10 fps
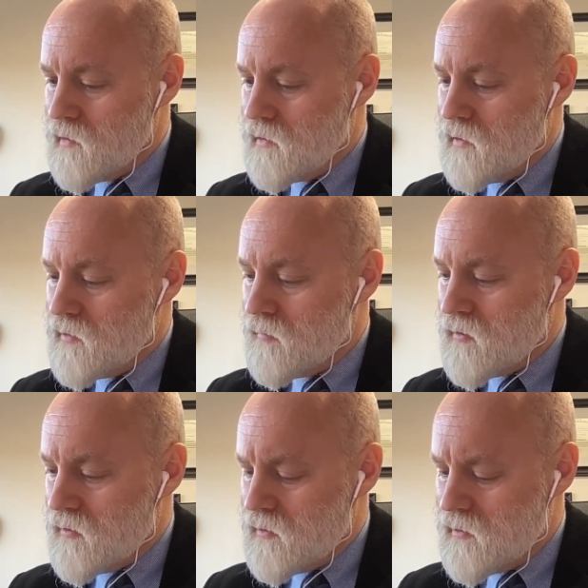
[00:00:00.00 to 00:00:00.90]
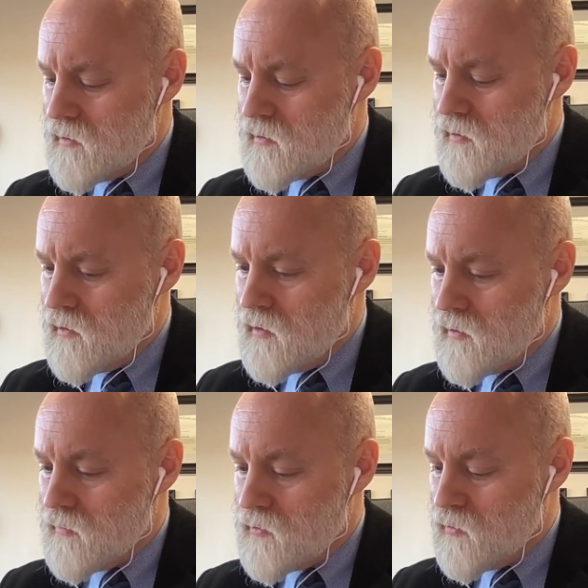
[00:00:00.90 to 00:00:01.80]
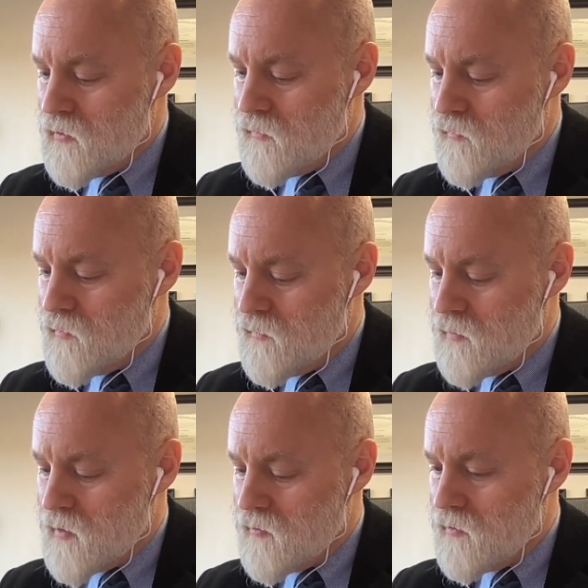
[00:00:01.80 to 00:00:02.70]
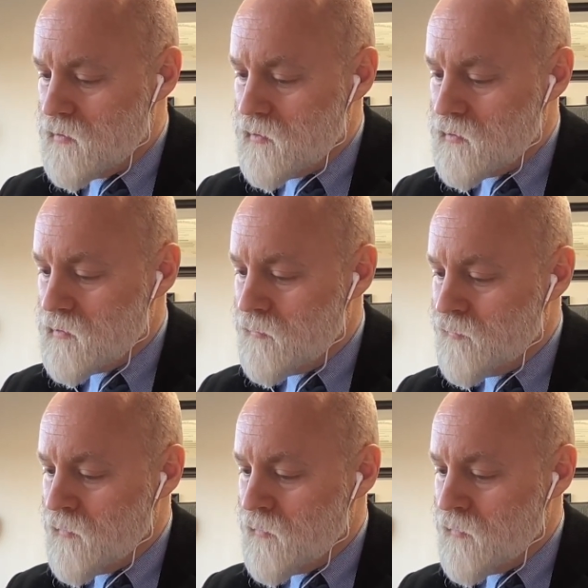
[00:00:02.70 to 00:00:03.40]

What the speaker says: 18 times 36 times 12 divided by 36